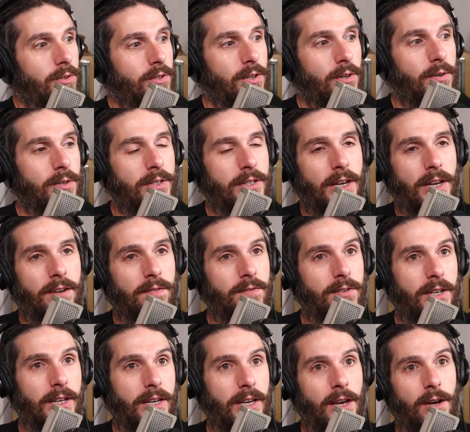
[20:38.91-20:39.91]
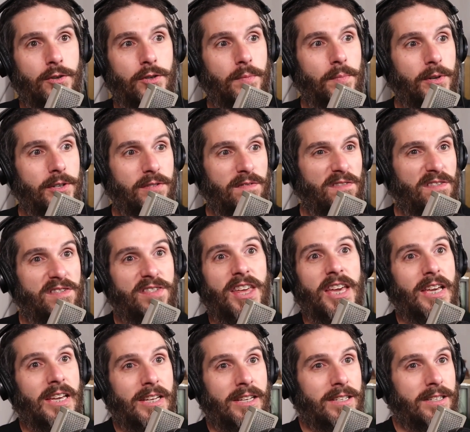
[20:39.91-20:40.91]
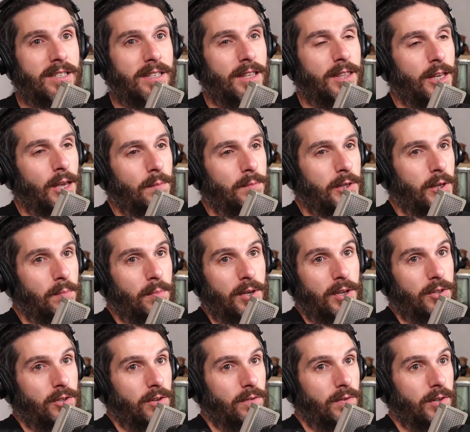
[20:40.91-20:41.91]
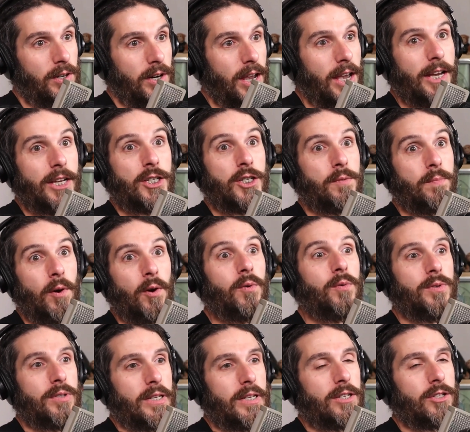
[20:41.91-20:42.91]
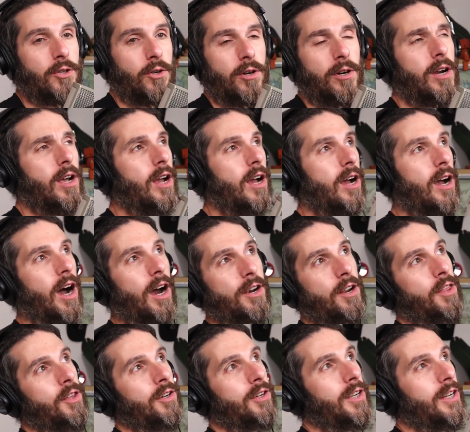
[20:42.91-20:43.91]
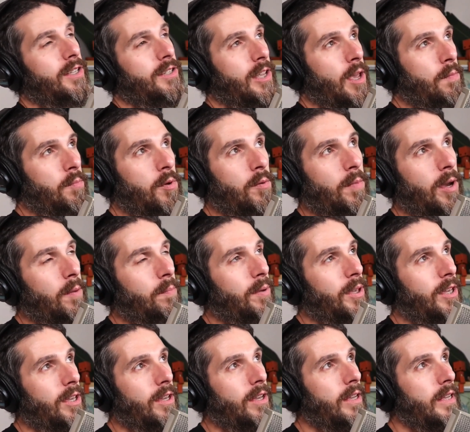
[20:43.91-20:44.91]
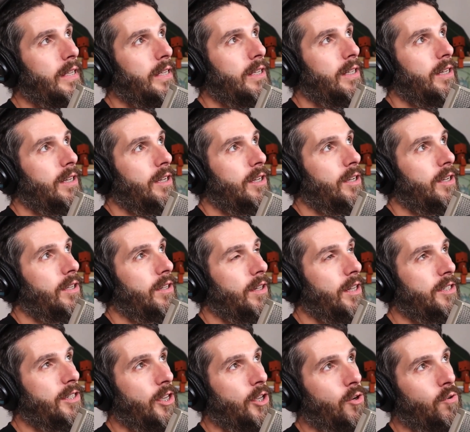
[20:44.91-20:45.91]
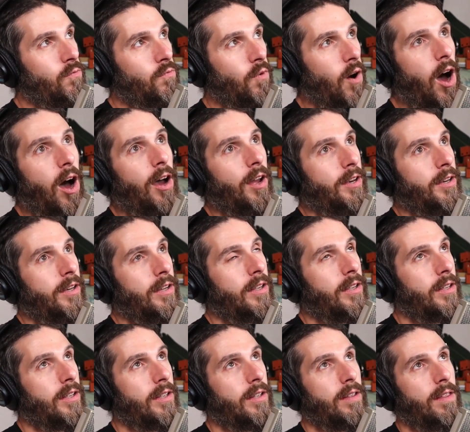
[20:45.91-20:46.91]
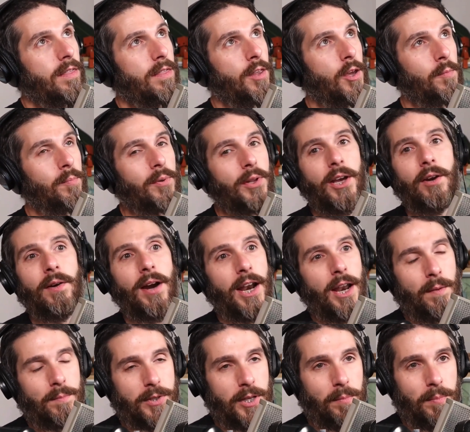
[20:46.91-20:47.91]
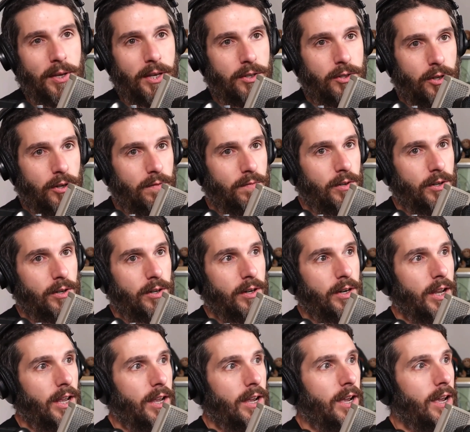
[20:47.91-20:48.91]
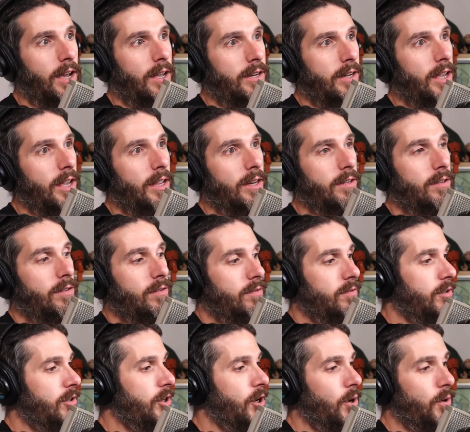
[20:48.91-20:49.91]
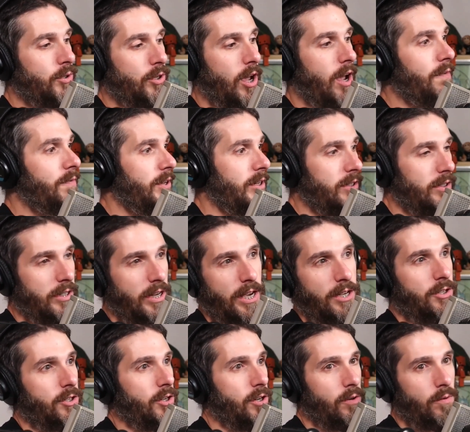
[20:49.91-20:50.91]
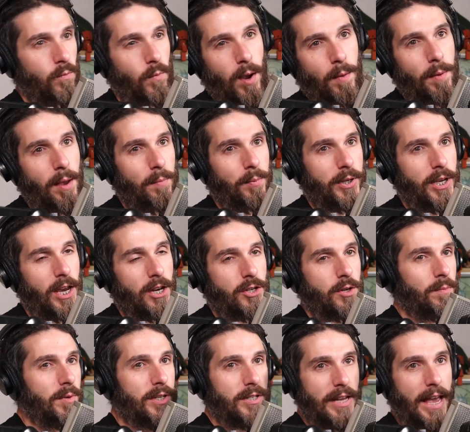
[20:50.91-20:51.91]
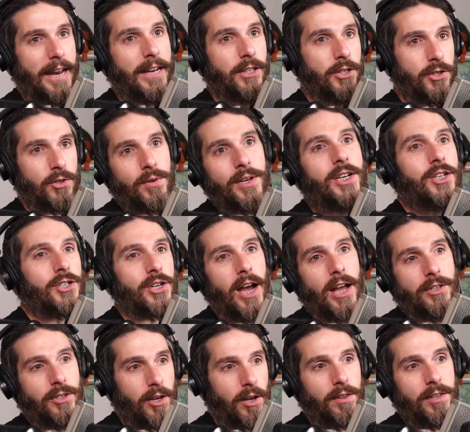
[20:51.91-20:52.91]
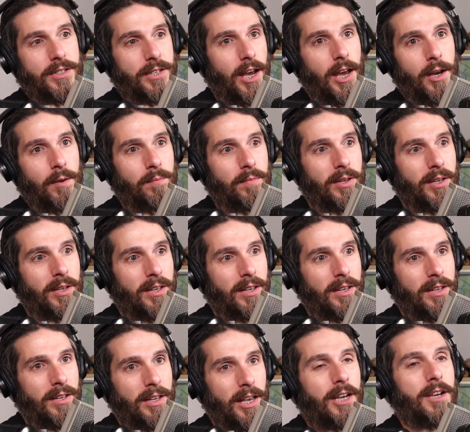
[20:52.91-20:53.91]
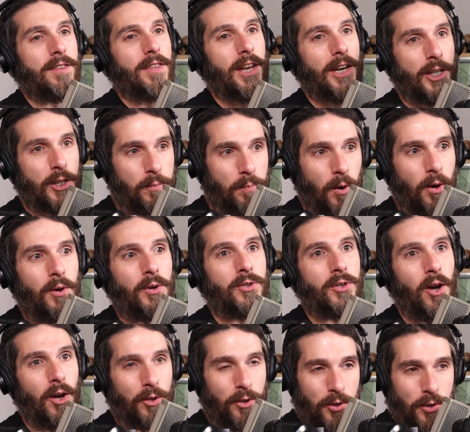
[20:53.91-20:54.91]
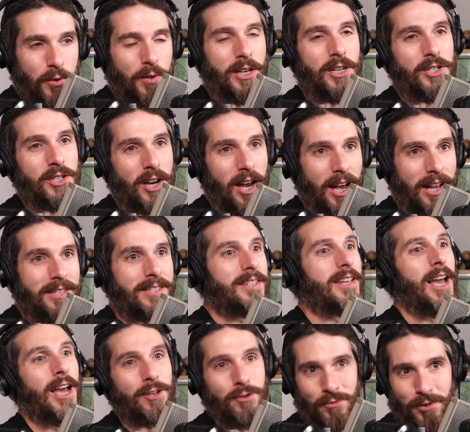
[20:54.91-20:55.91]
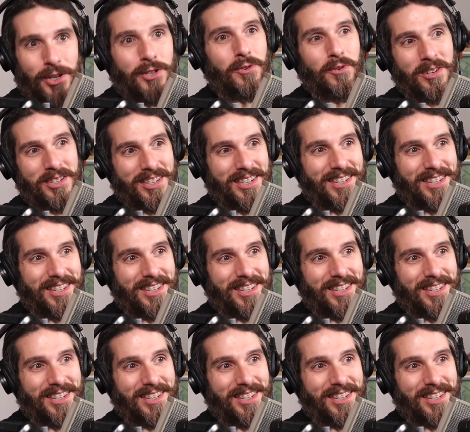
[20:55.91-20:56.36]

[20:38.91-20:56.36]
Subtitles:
So it's kind of like, here's a bunch of things that the MCP server exposes. Or another good example might be, let's say you run the Playwright MCP server and it goes off and tests your web application, but it's adding screenshots all the time. It could then expose all the screenshots as resources.